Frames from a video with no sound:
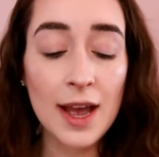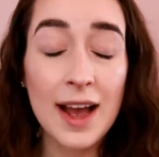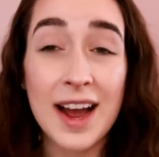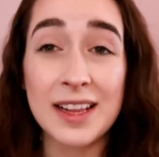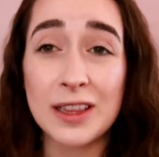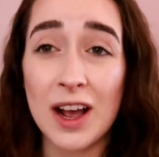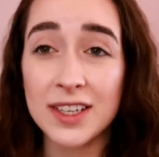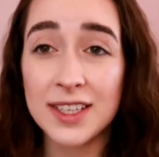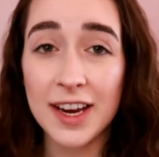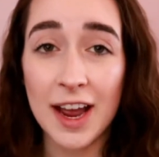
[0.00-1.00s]
I
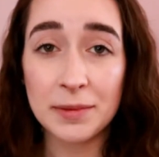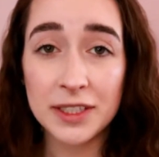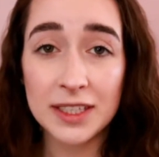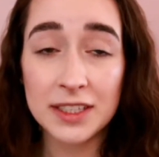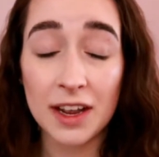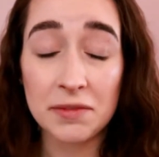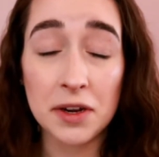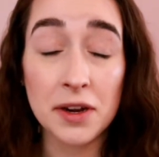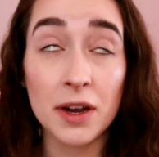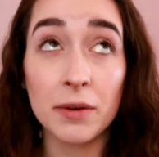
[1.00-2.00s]
lost the cap to this. I have
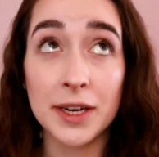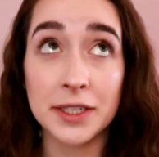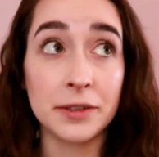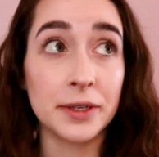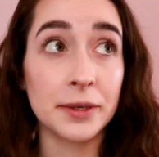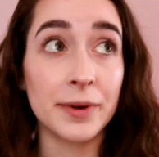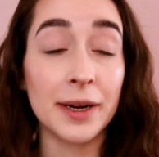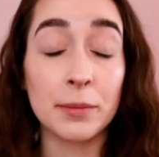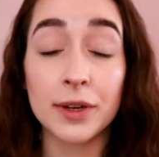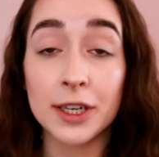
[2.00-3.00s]
no idea where it went.
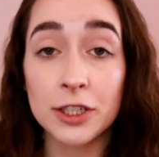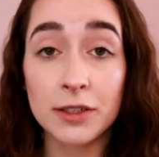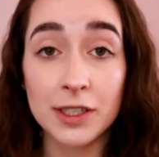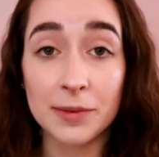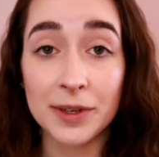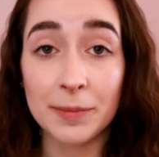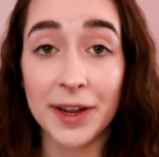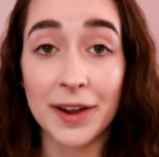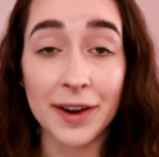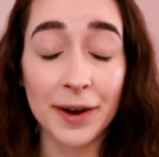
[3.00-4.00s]
I'm pretty sure it's somewhere in my
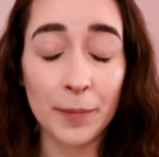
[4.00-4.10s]
car,